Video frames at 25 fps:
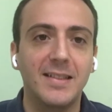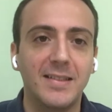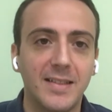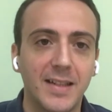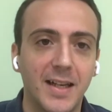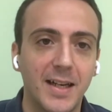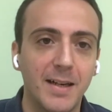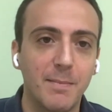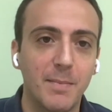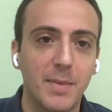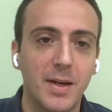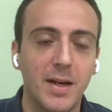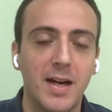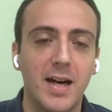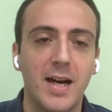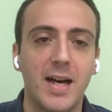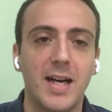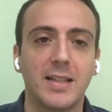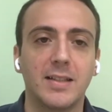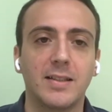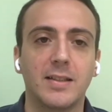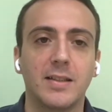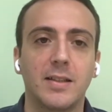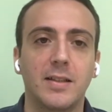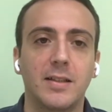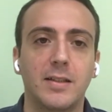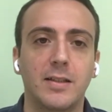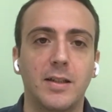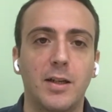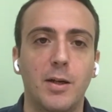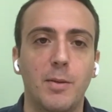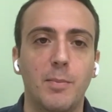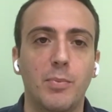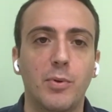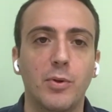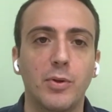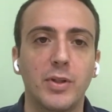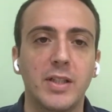time as
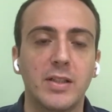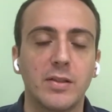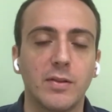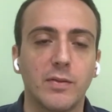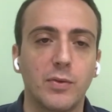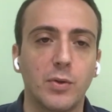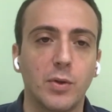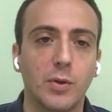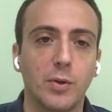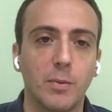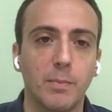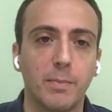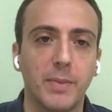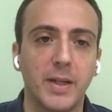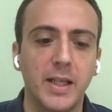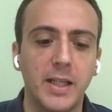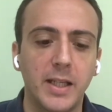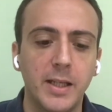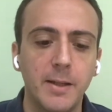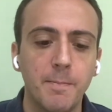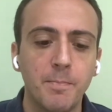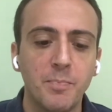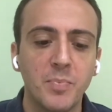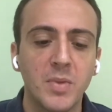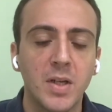employees of your company,